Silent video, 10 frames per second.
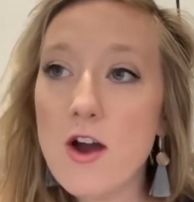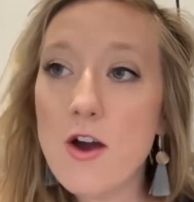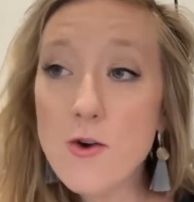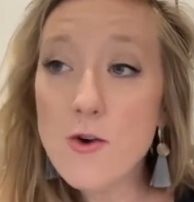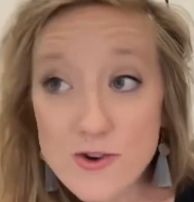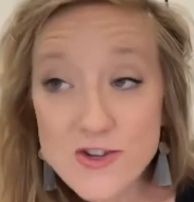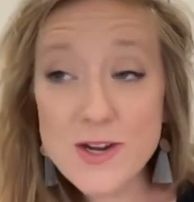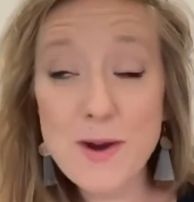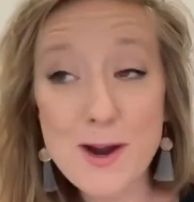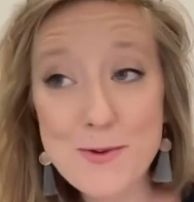
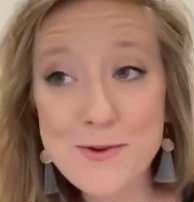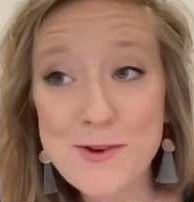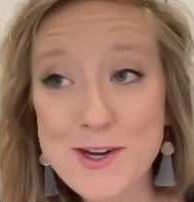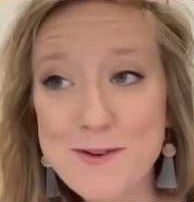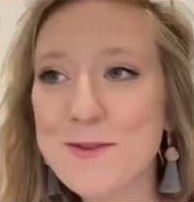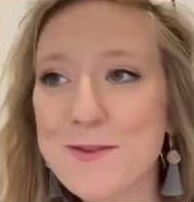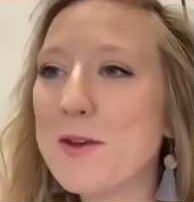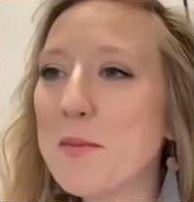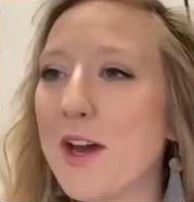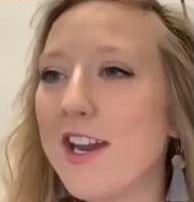ownership opportunity for
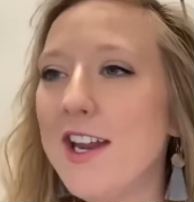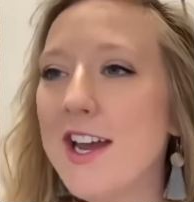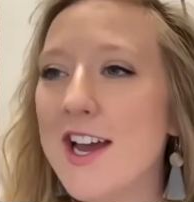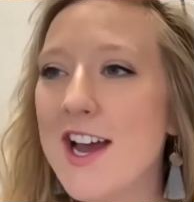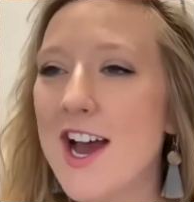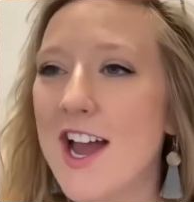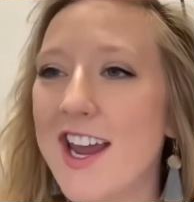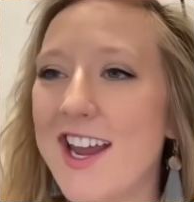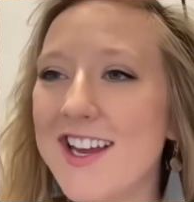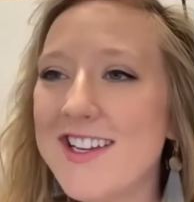somebody.
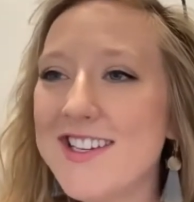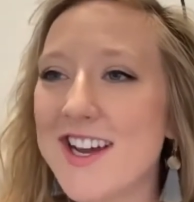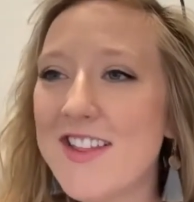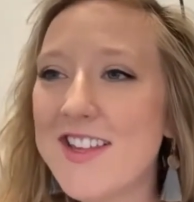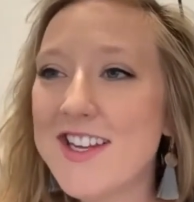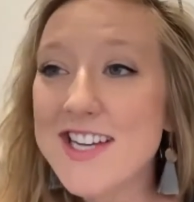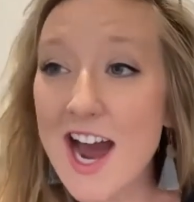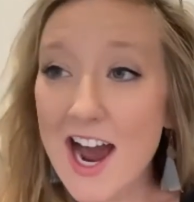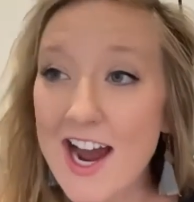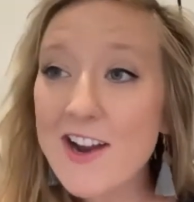And uh, the
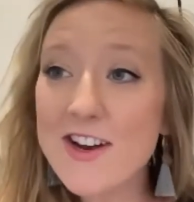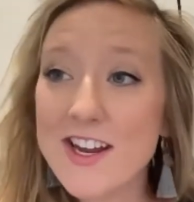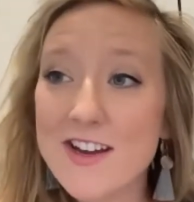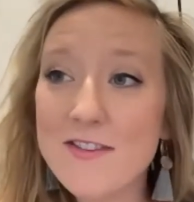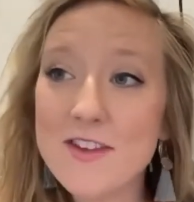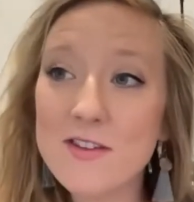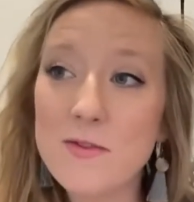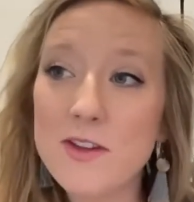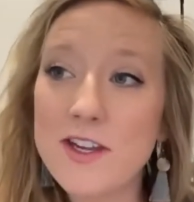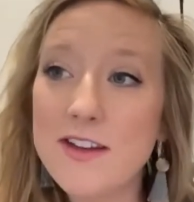entirety of this
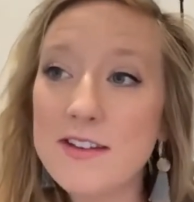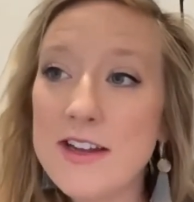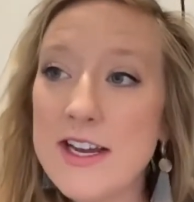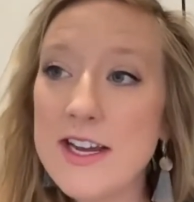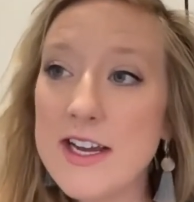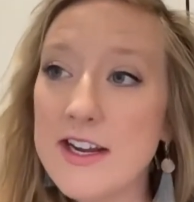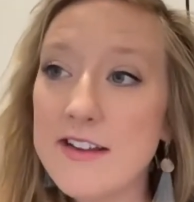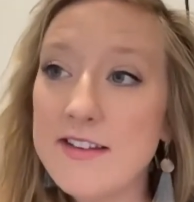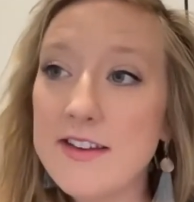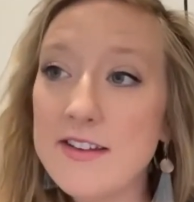fleet
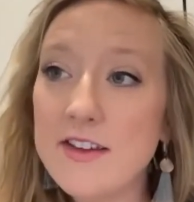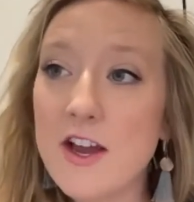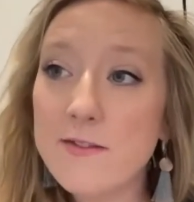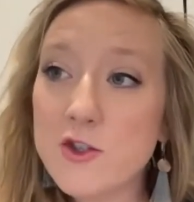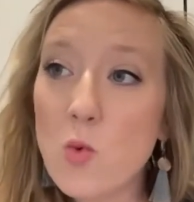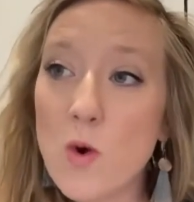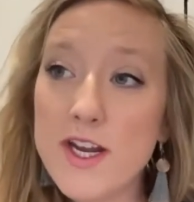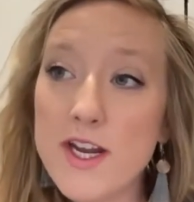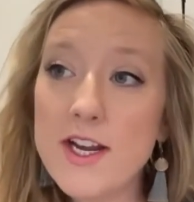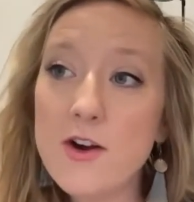consists of
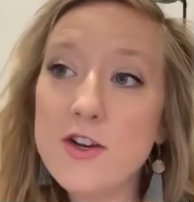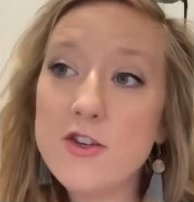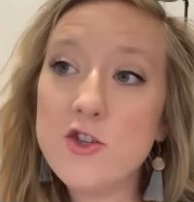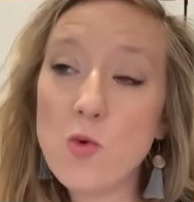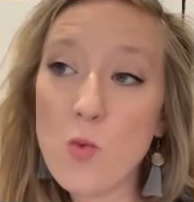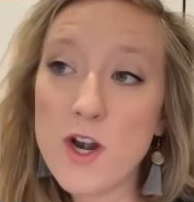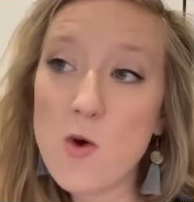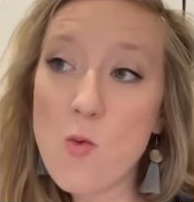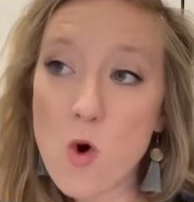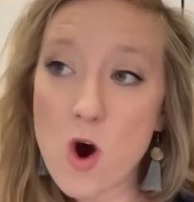
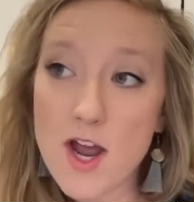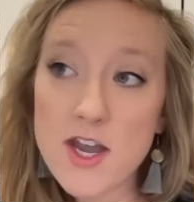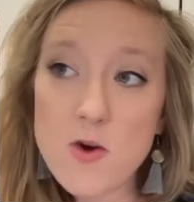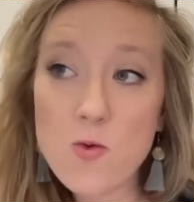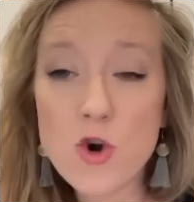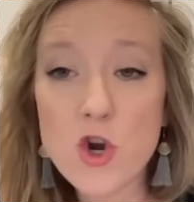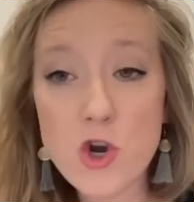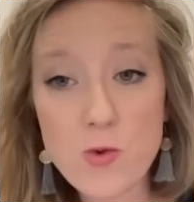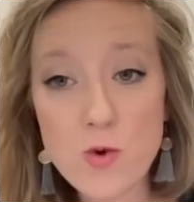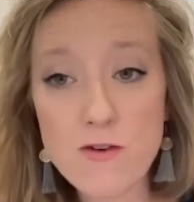2021 or
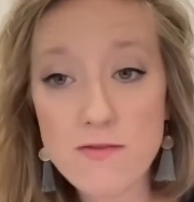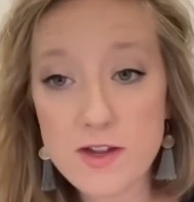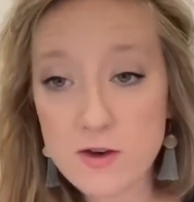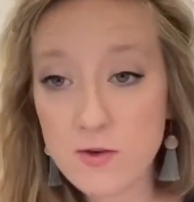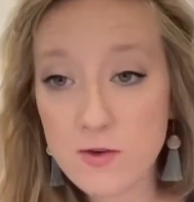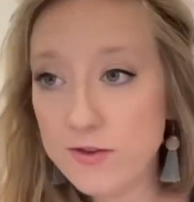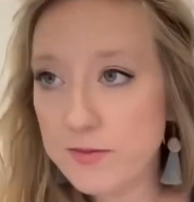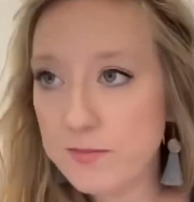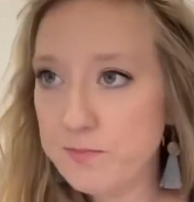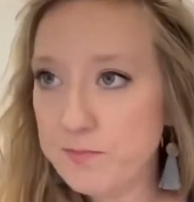newer
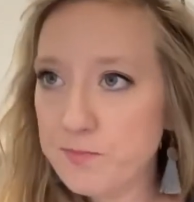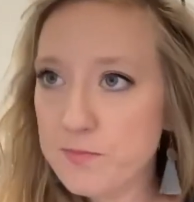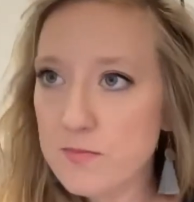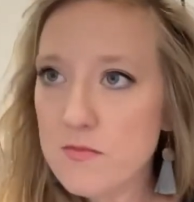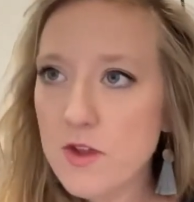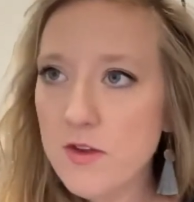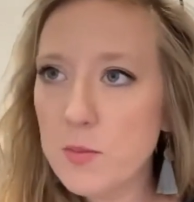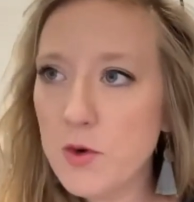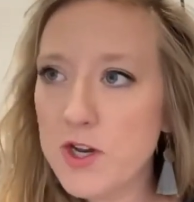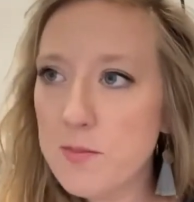vehicles. So
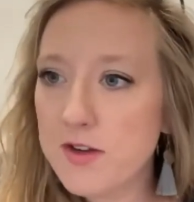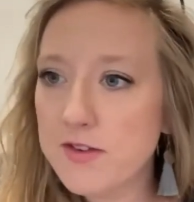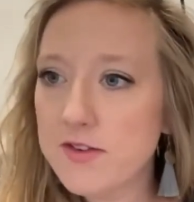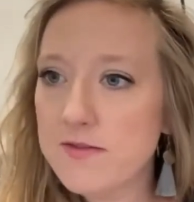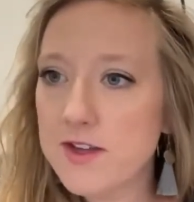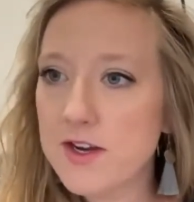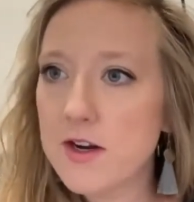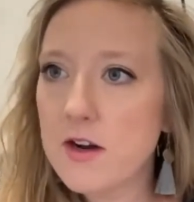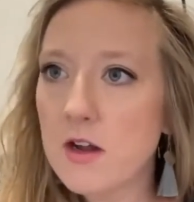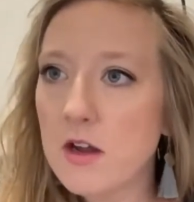pretty impressive
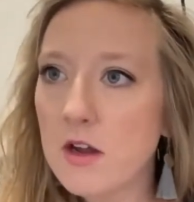there.